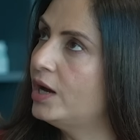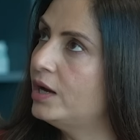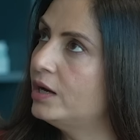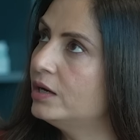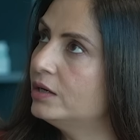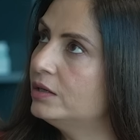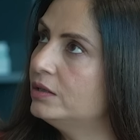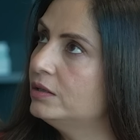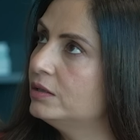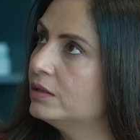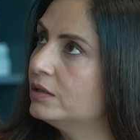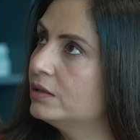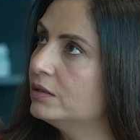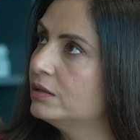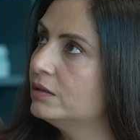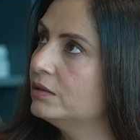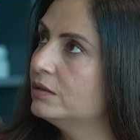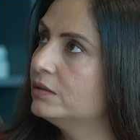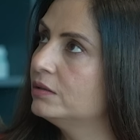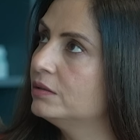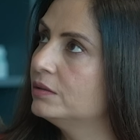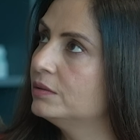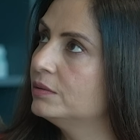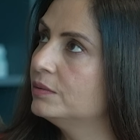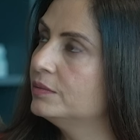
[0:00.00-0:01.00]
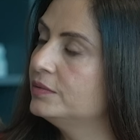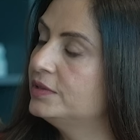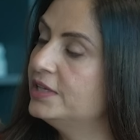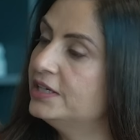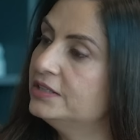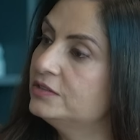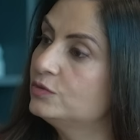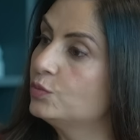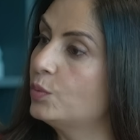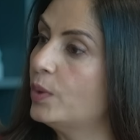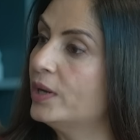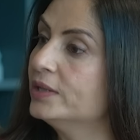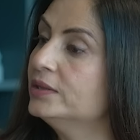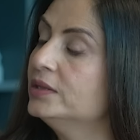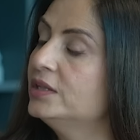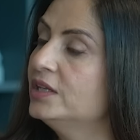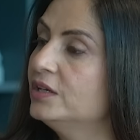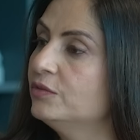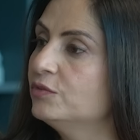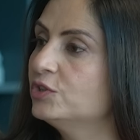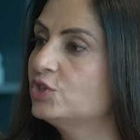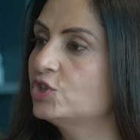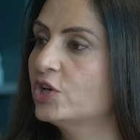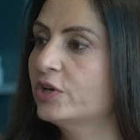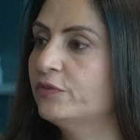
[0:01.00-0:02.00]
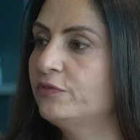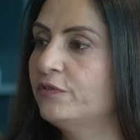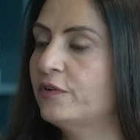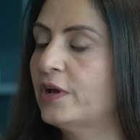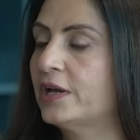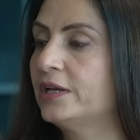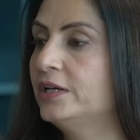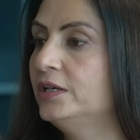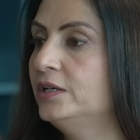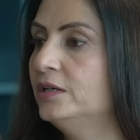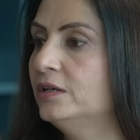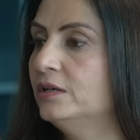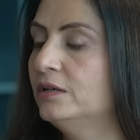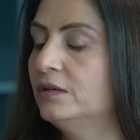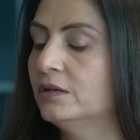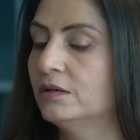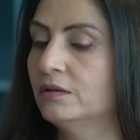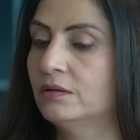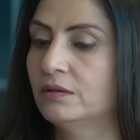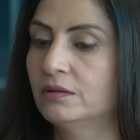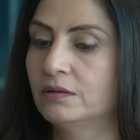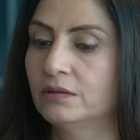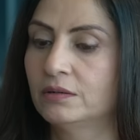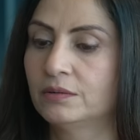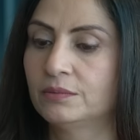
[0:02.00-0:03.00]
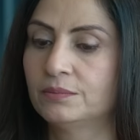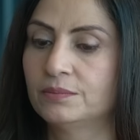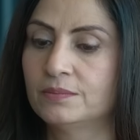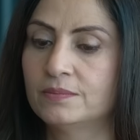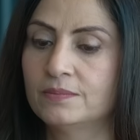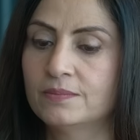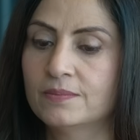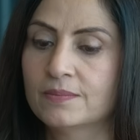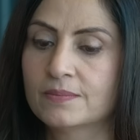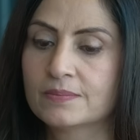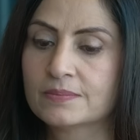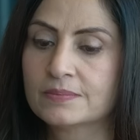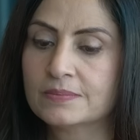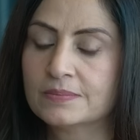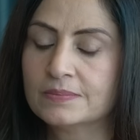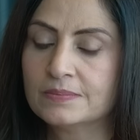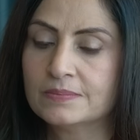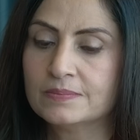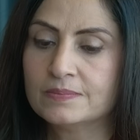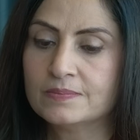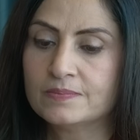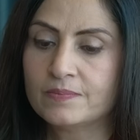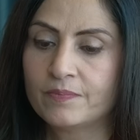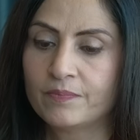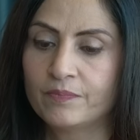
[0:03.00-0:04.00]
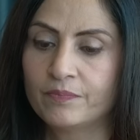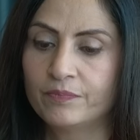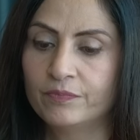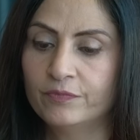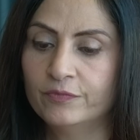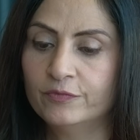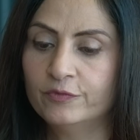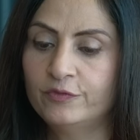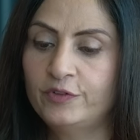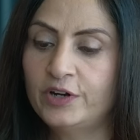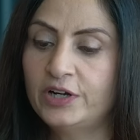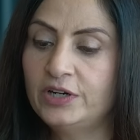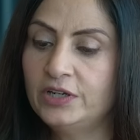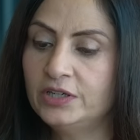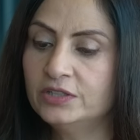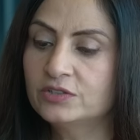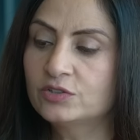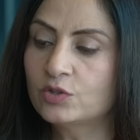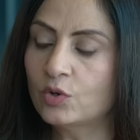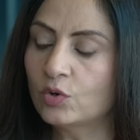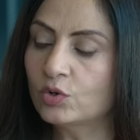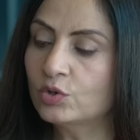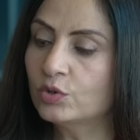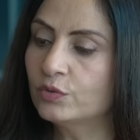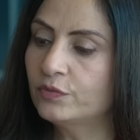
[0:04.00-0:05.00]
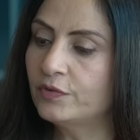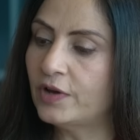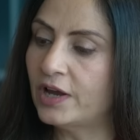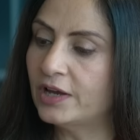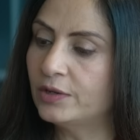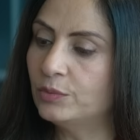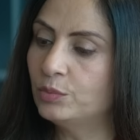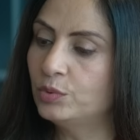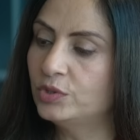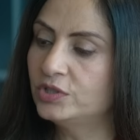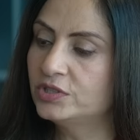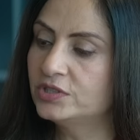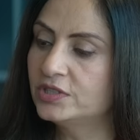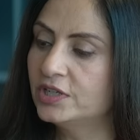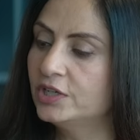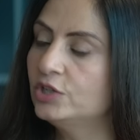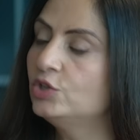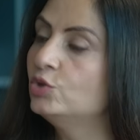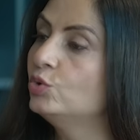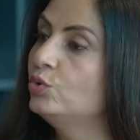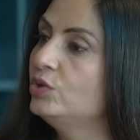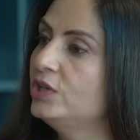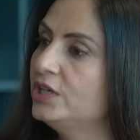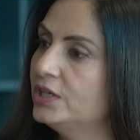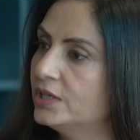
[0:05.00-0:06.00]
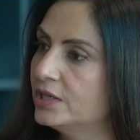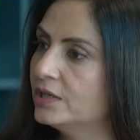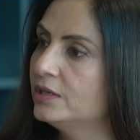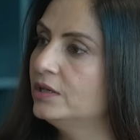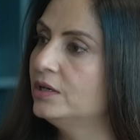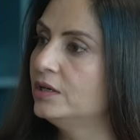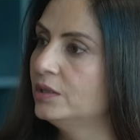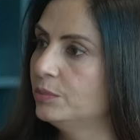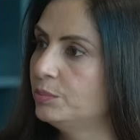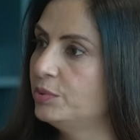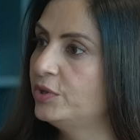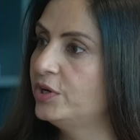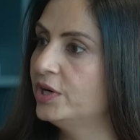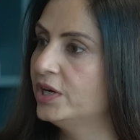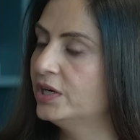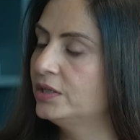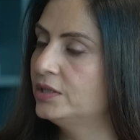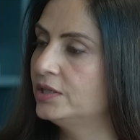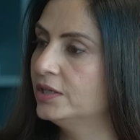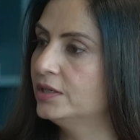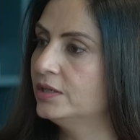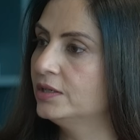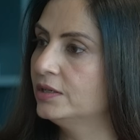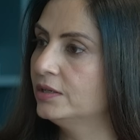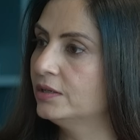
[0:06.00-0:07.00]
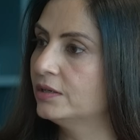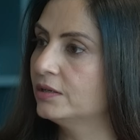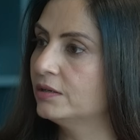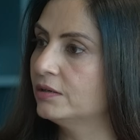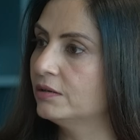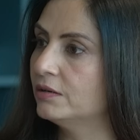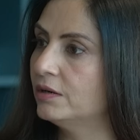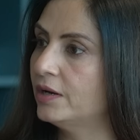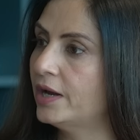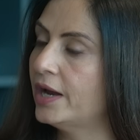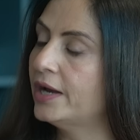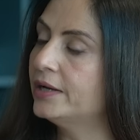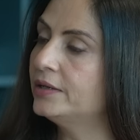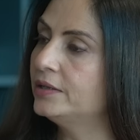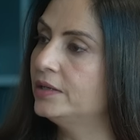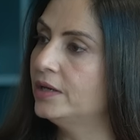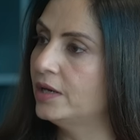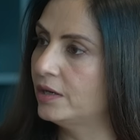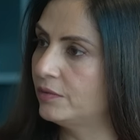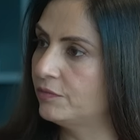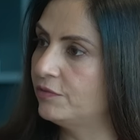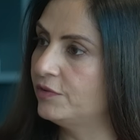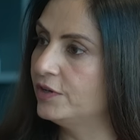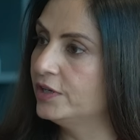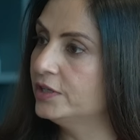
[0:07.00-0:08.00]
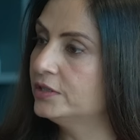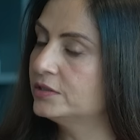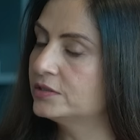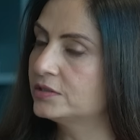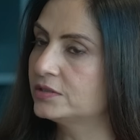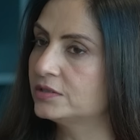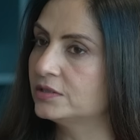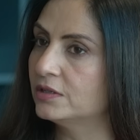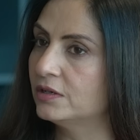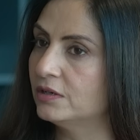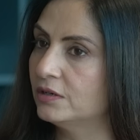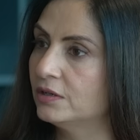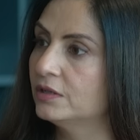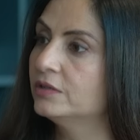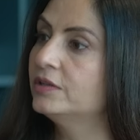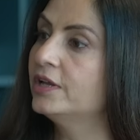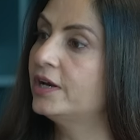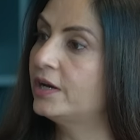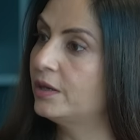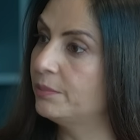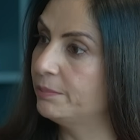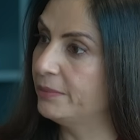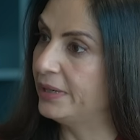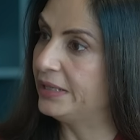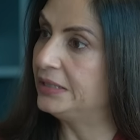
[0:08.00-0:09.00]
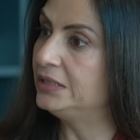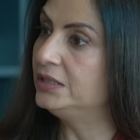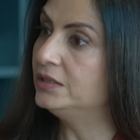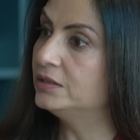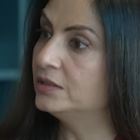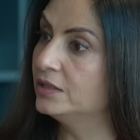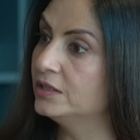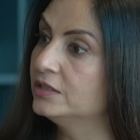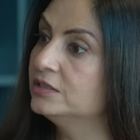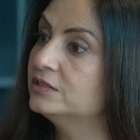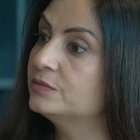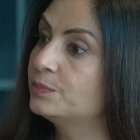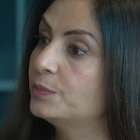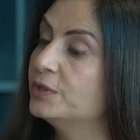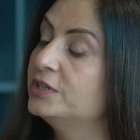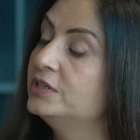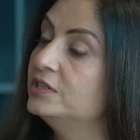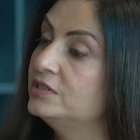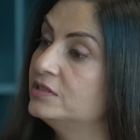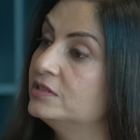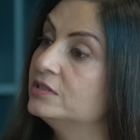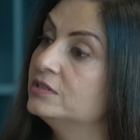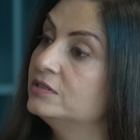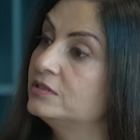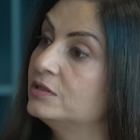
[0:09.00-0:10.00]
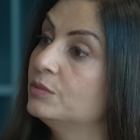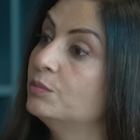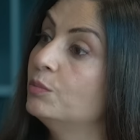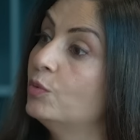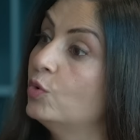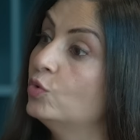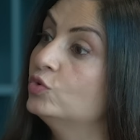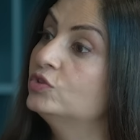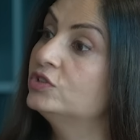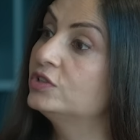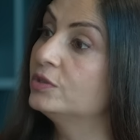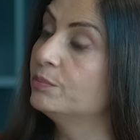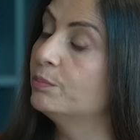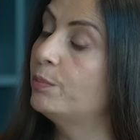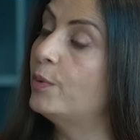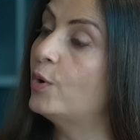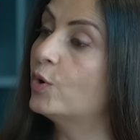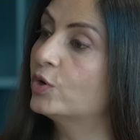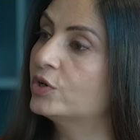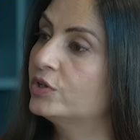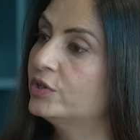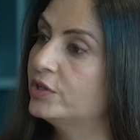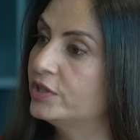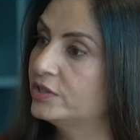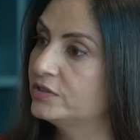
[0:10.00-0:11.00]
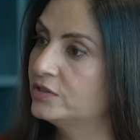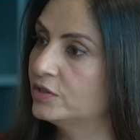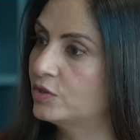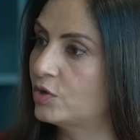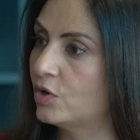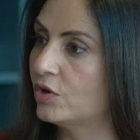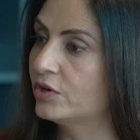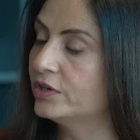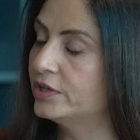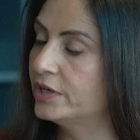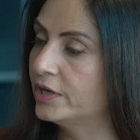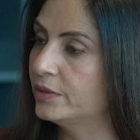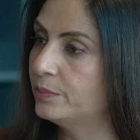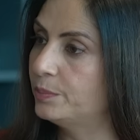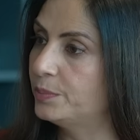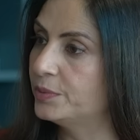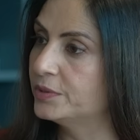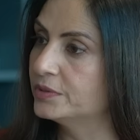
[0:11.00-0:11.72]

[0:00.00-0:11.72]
our uh, there's one thing which I find um, very sort of I would say unique and liberating uh, at Netflix. Mm. Uh, there are many things, but mm. this is the most important as a content